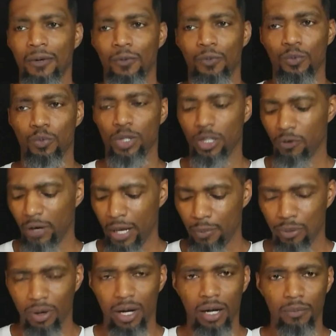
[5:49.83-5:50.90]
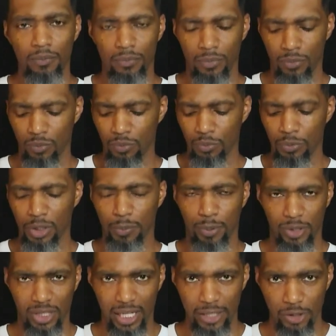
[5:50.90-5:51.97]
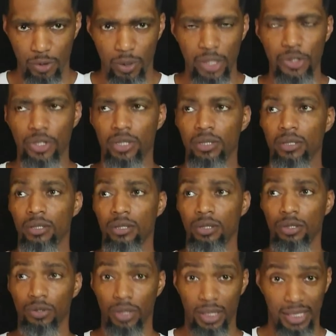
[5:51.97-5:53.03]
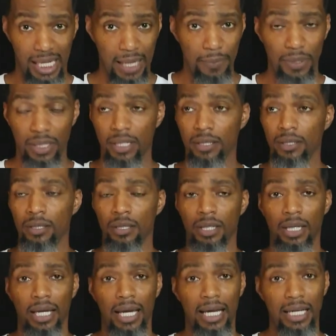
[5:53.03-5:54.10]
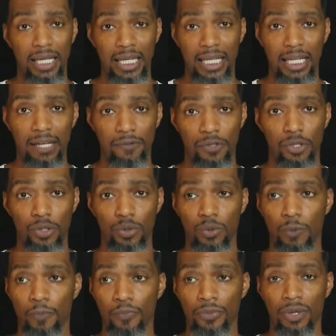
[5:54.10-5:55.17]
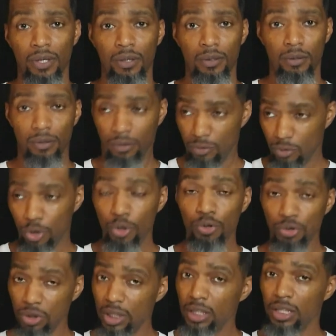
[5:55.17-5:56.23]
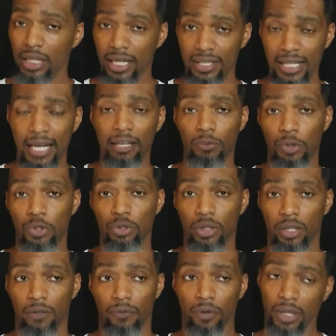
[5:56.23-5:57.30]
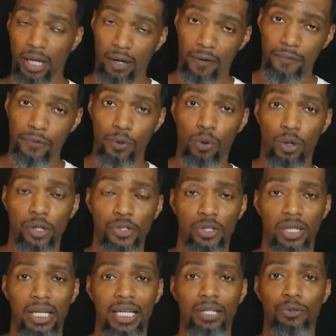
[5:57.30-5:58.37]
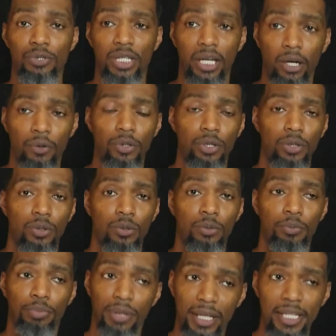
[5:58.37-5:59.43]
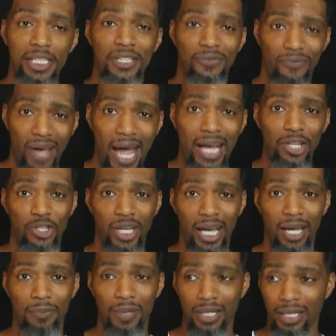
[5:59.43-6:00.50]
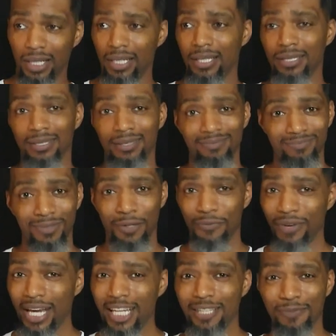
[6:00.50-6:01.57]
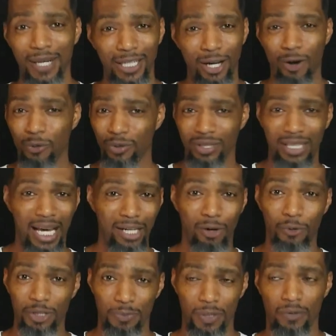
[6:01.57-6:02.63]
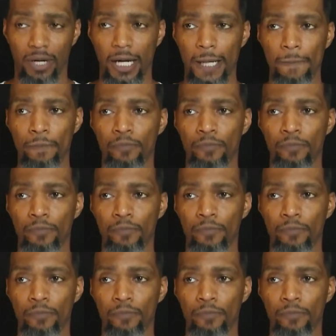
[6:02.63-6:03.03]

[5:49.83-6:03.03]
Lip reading: with the right prompt, with a precise question, you can type it in and it gives you usually exactly what you're looking for. Now, of course, it'll tell you, please fact check, because the facts might not always be right,